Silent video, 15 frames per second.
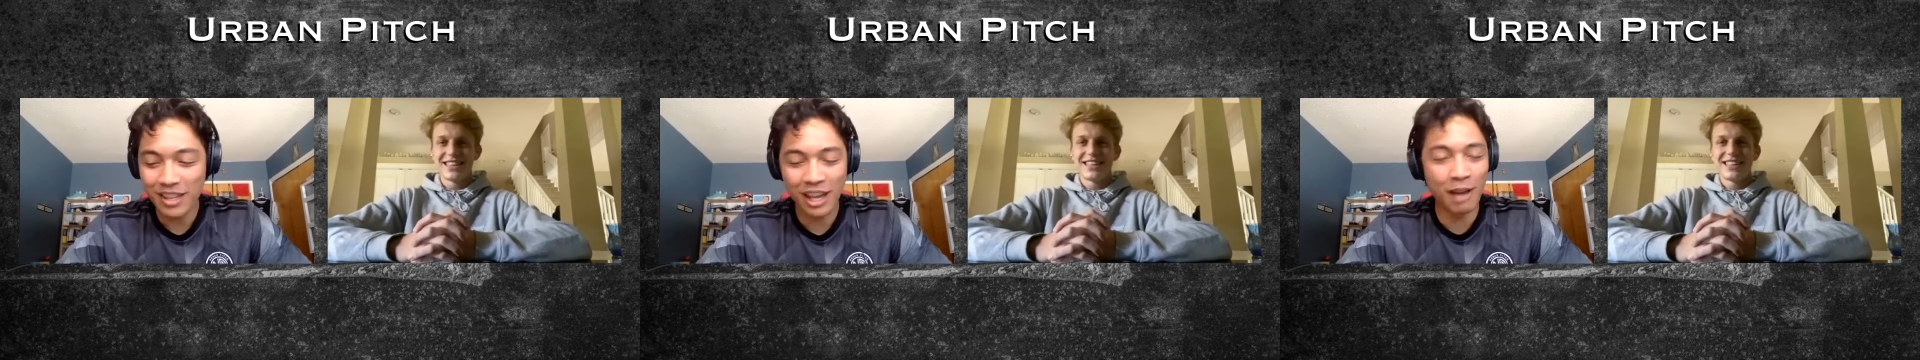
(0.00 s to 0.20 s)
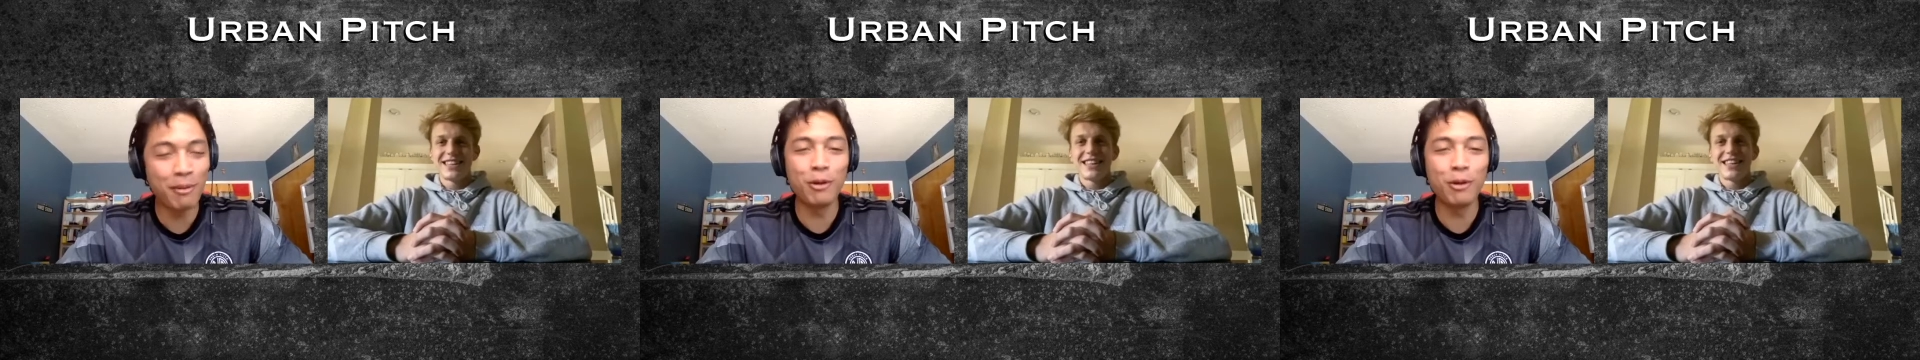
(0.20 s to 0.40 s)

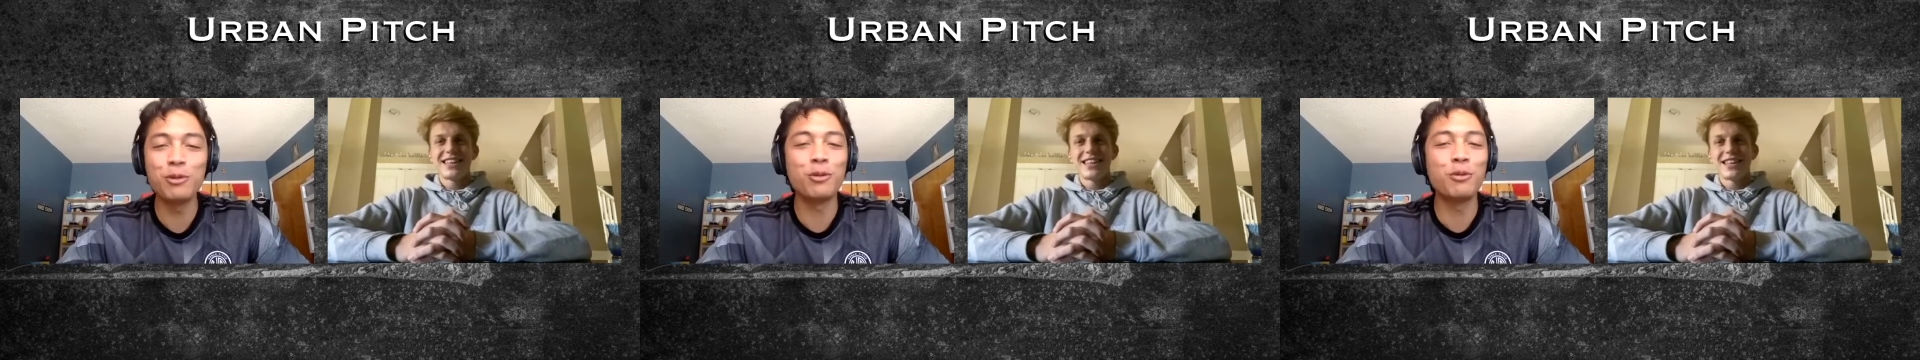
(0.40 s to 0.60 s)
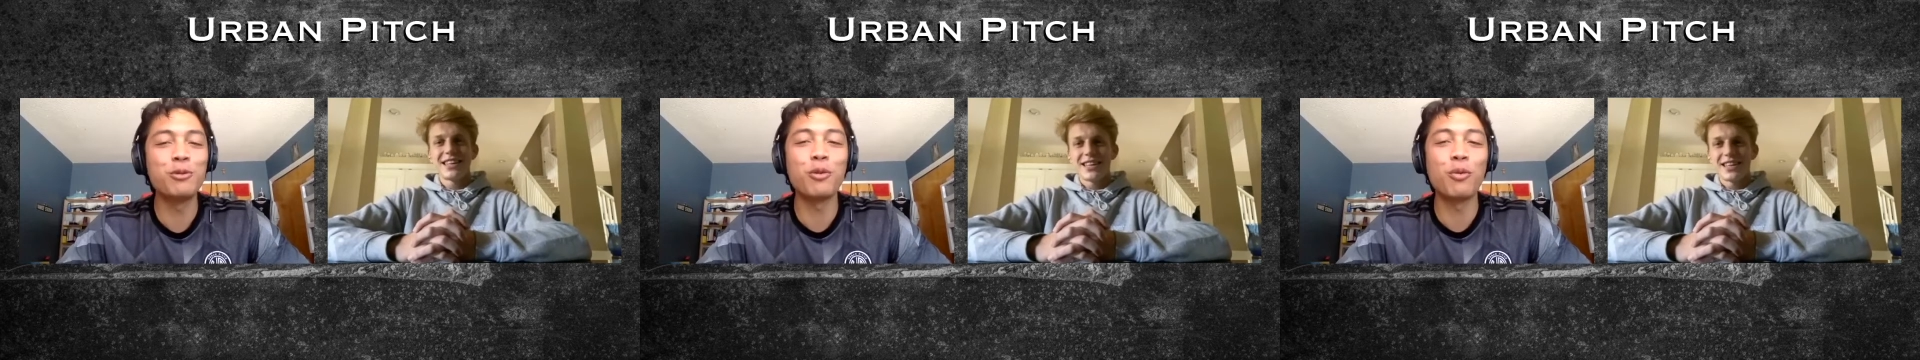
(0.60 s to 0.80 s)
Speaker 1: How about
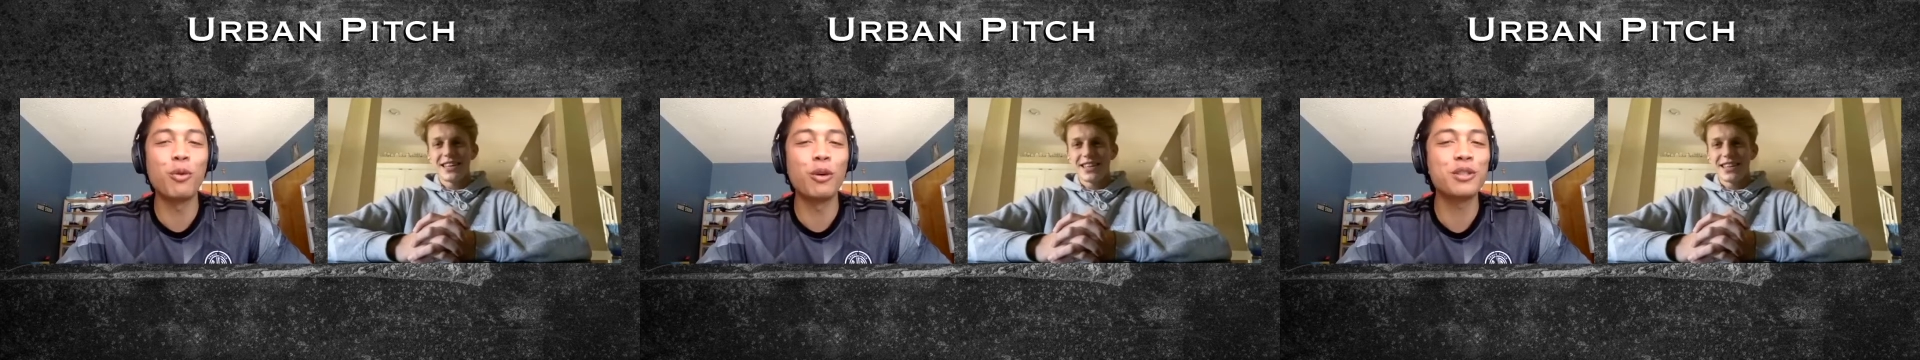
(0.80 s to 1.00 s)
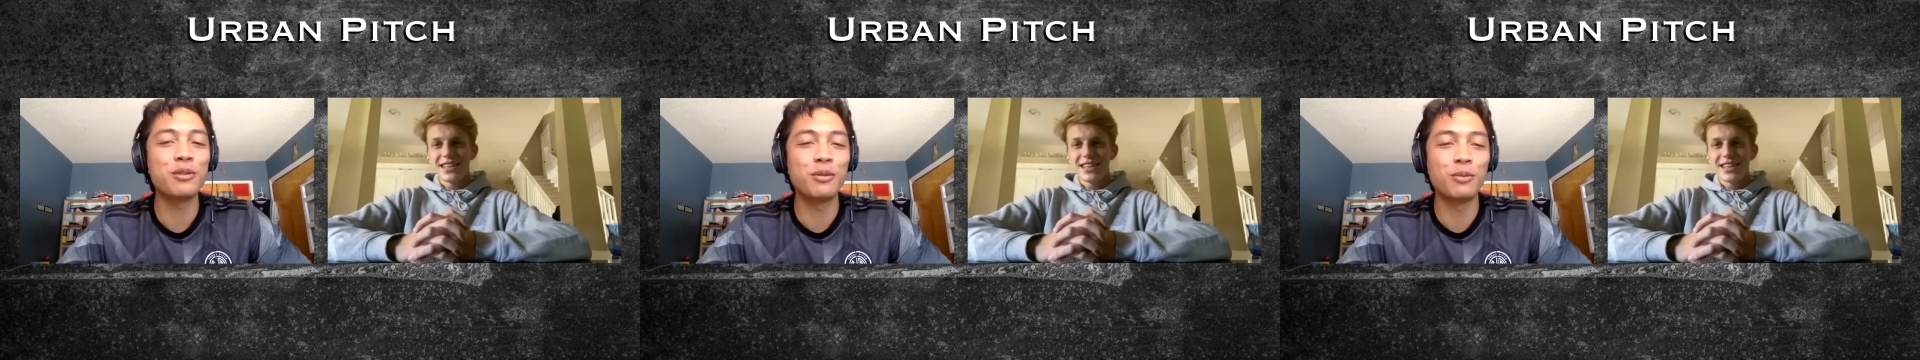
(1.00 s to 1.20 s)
who's who's the
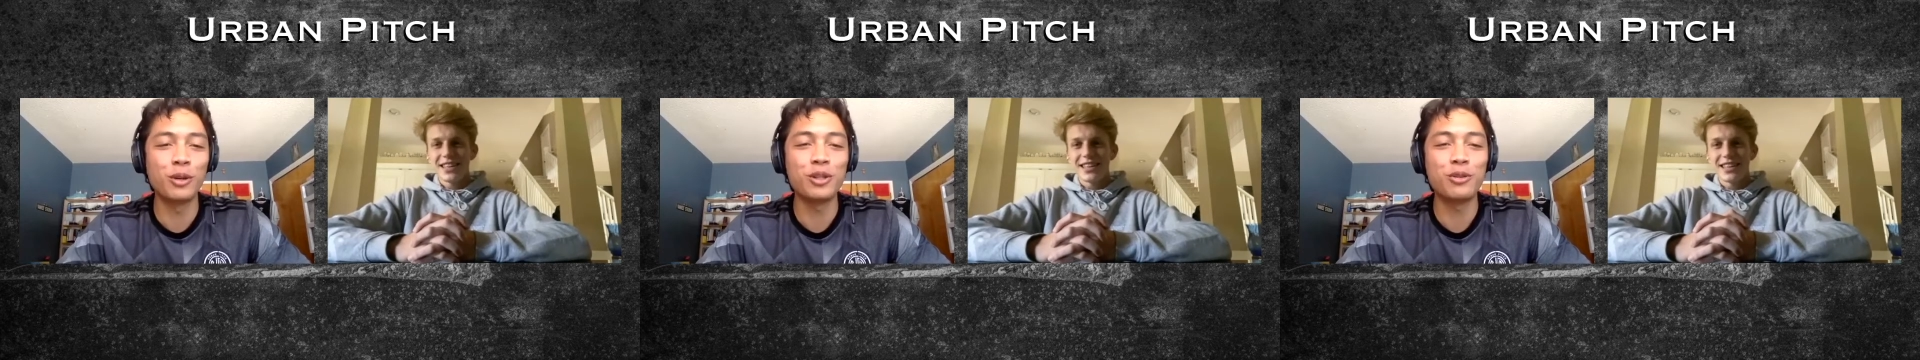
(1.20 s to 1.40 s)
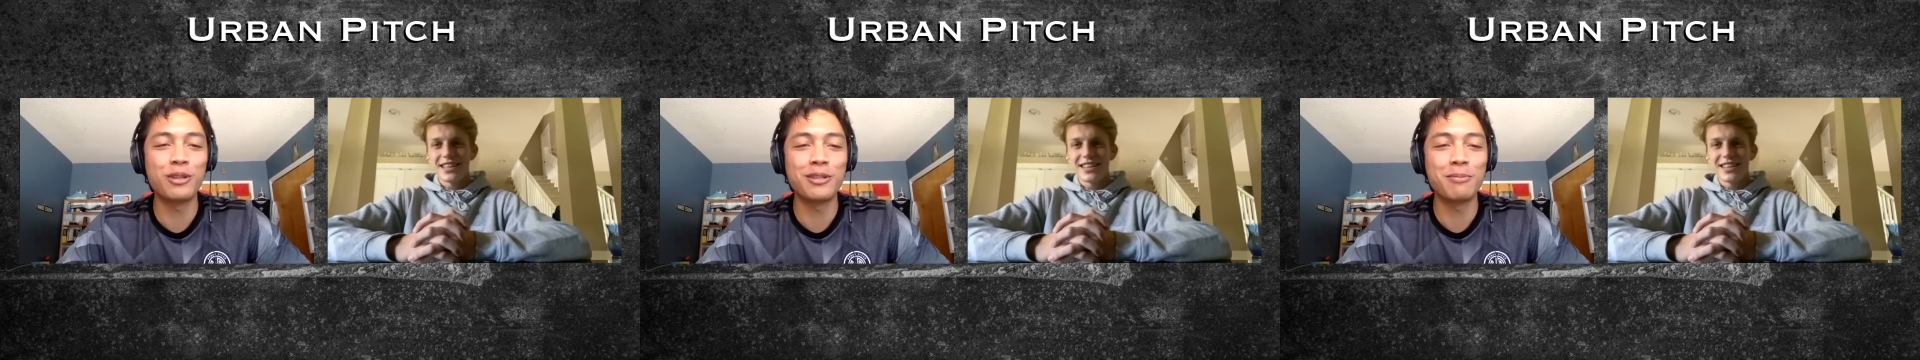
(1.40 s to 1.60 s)
worst
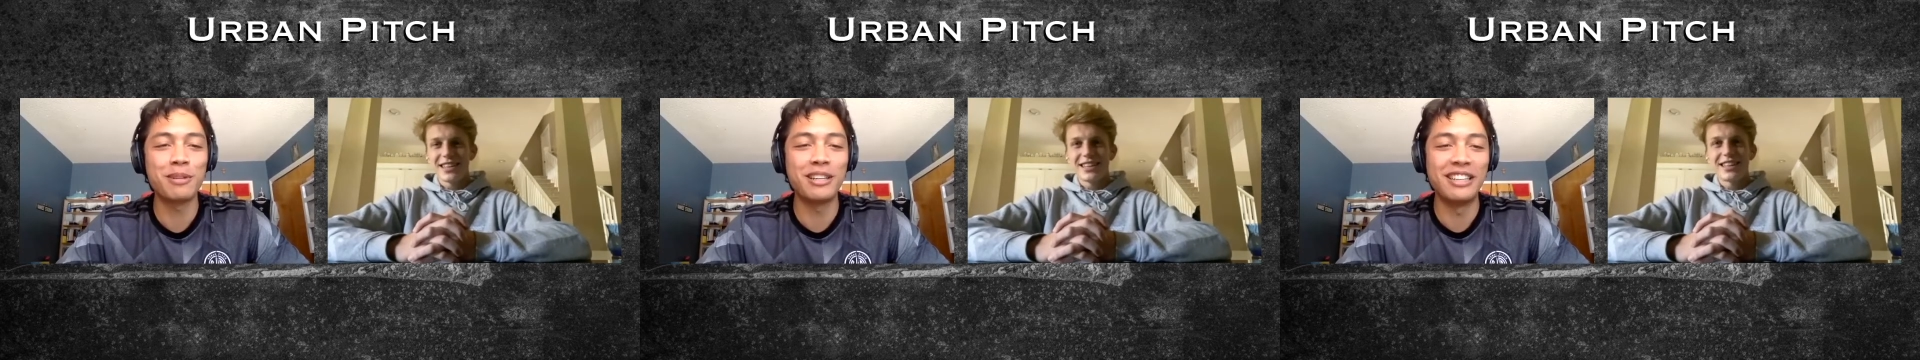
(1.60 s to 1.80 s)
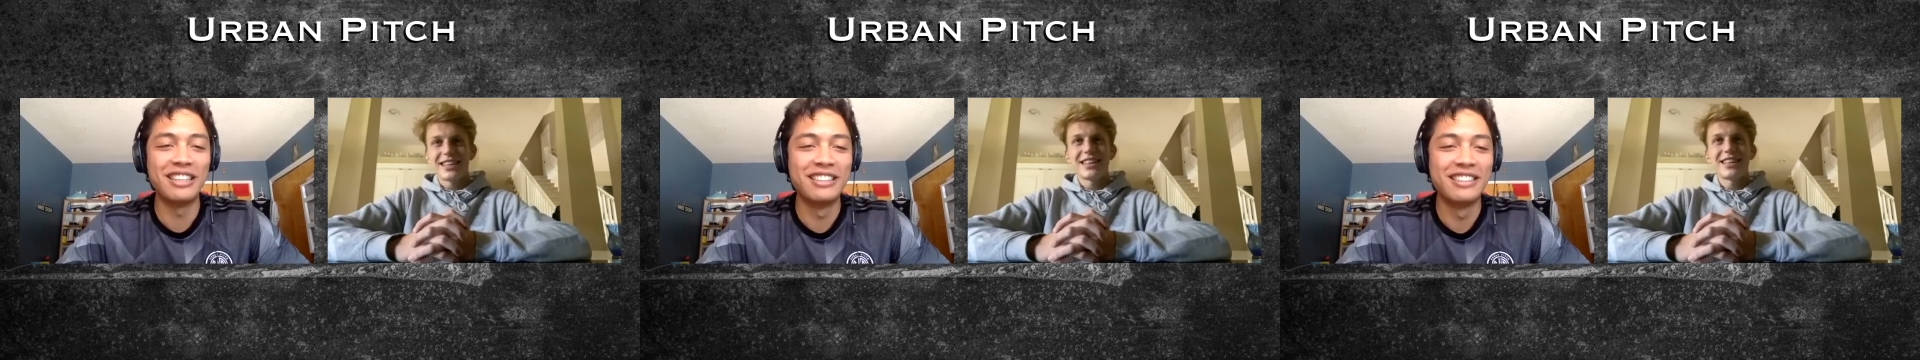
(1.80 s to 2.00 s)
worst dressed
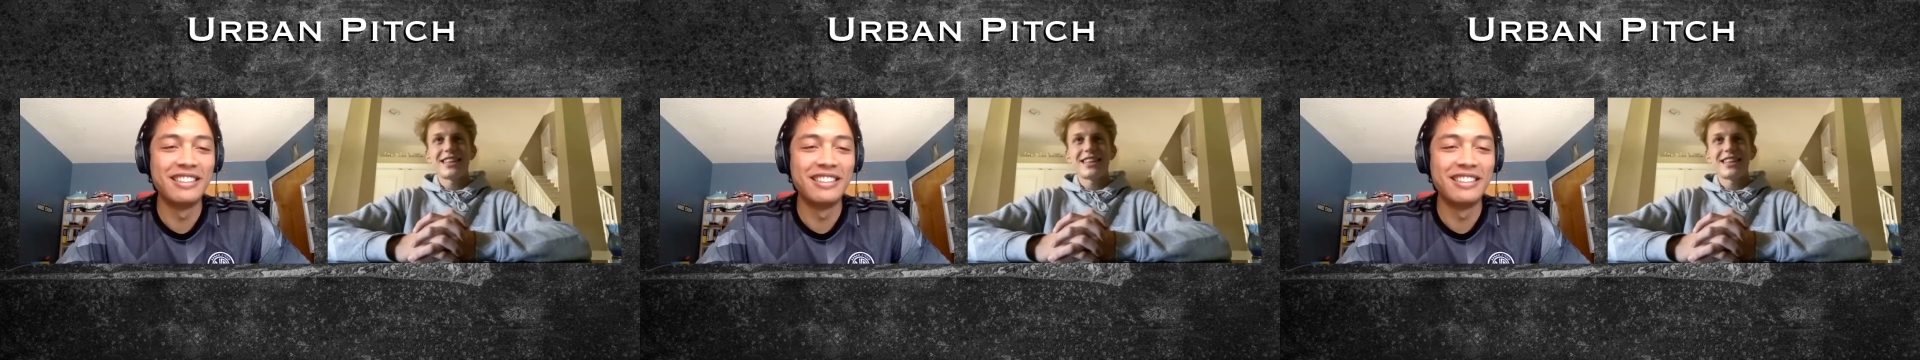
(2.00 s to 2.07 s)
player?